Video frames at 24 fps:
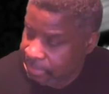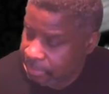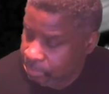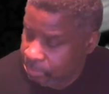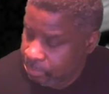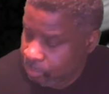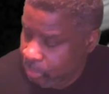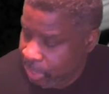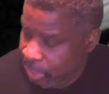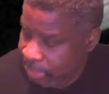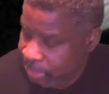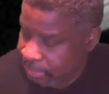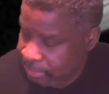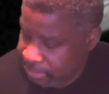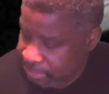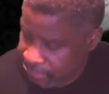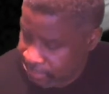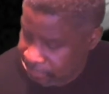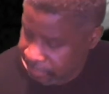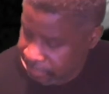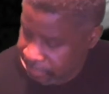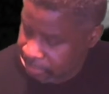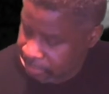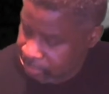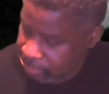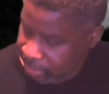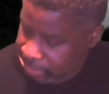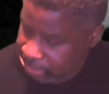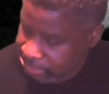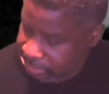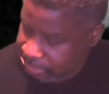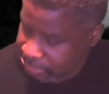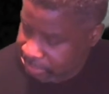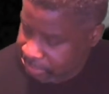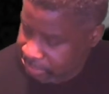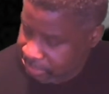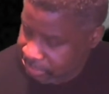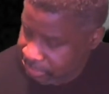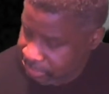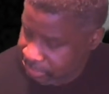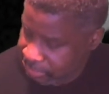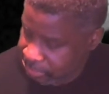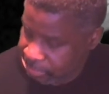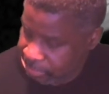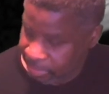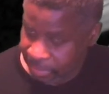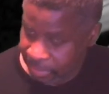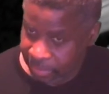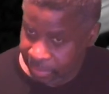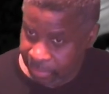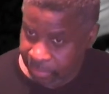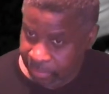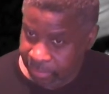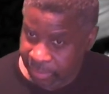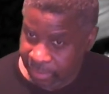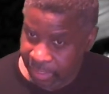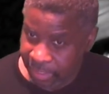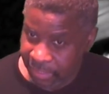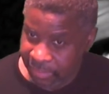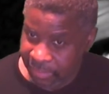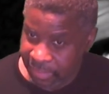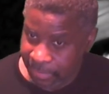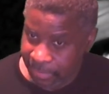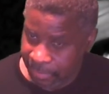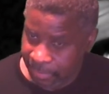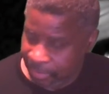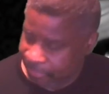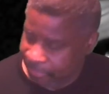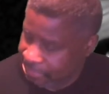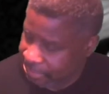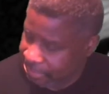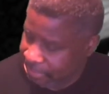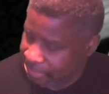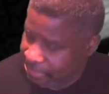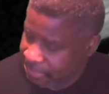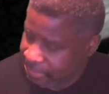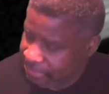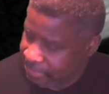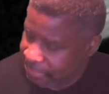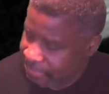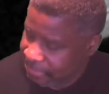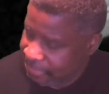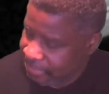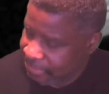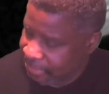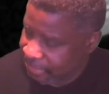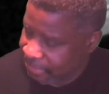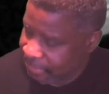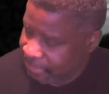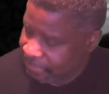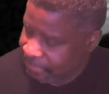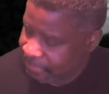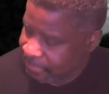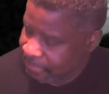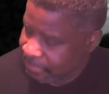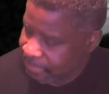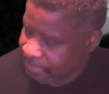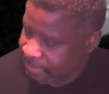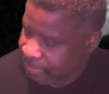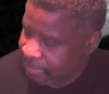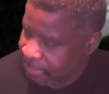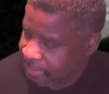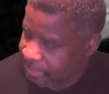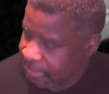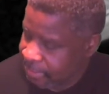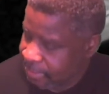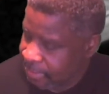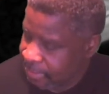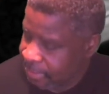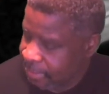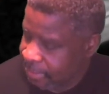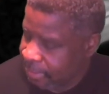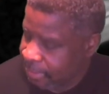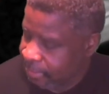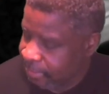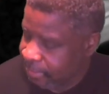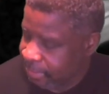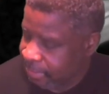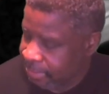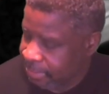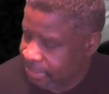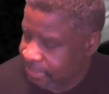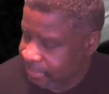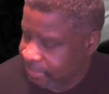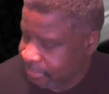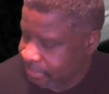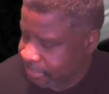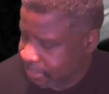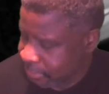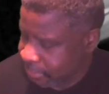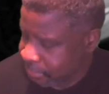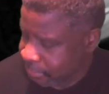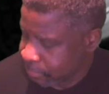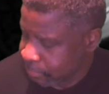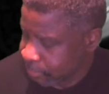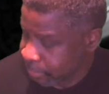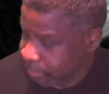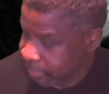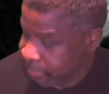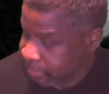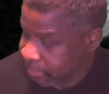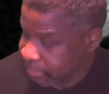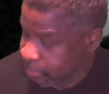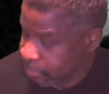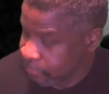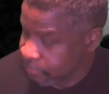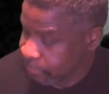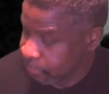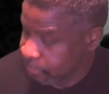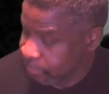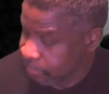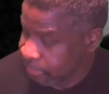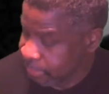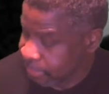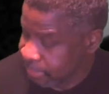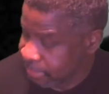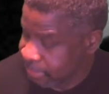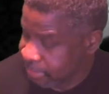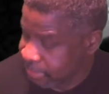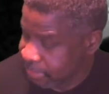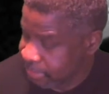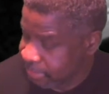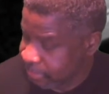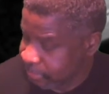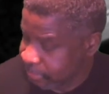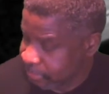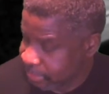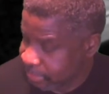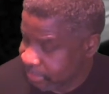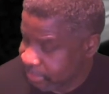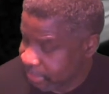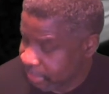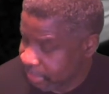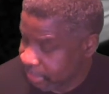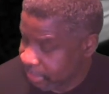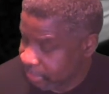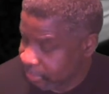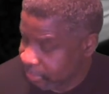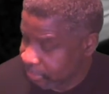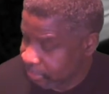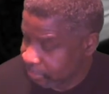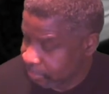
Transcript: watch this. Excuse me, a little thing is coming off there. Okay, so experience the movie with a sing-along,